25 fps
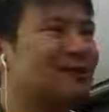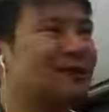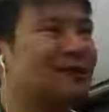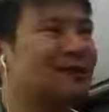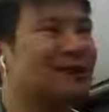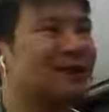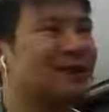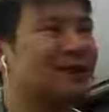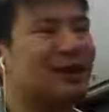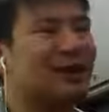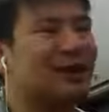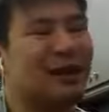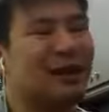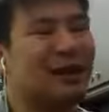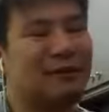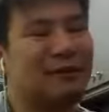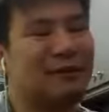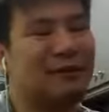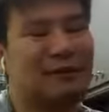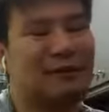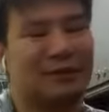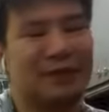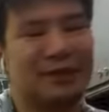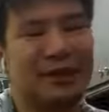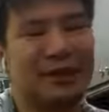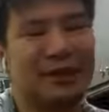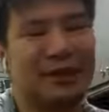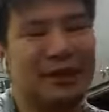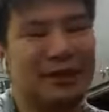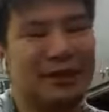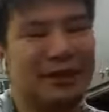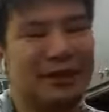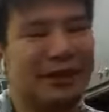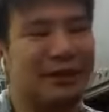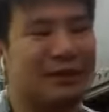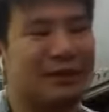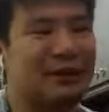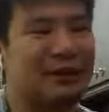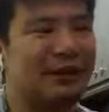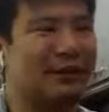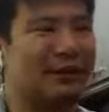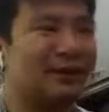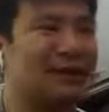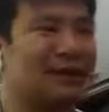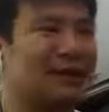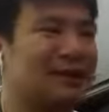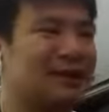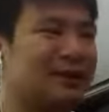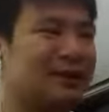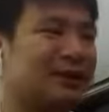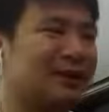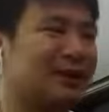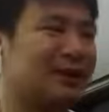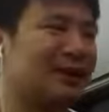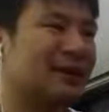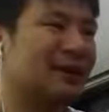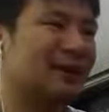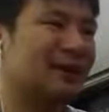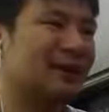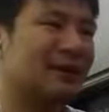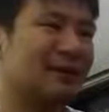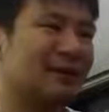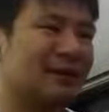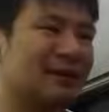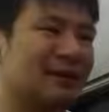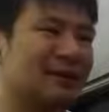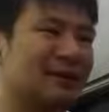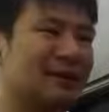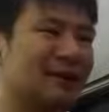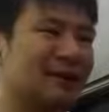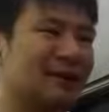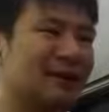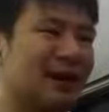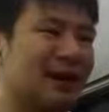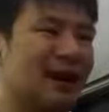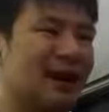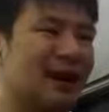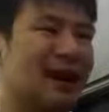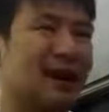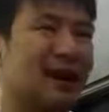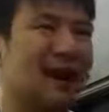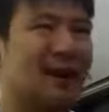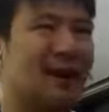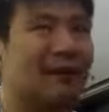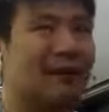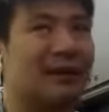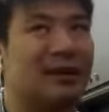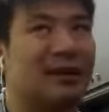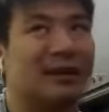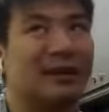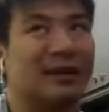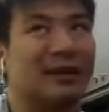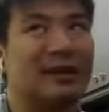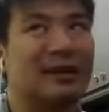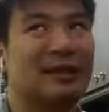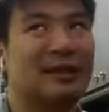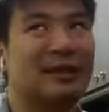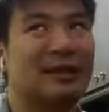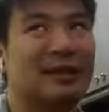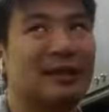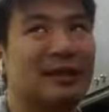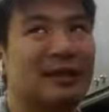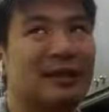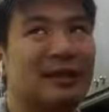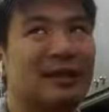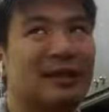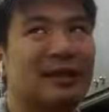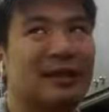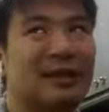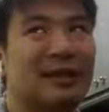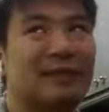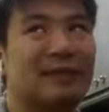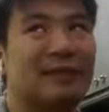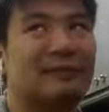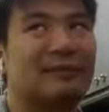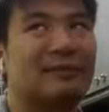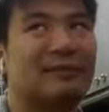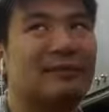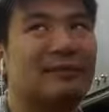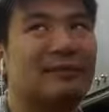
looking at like the Reddit, um,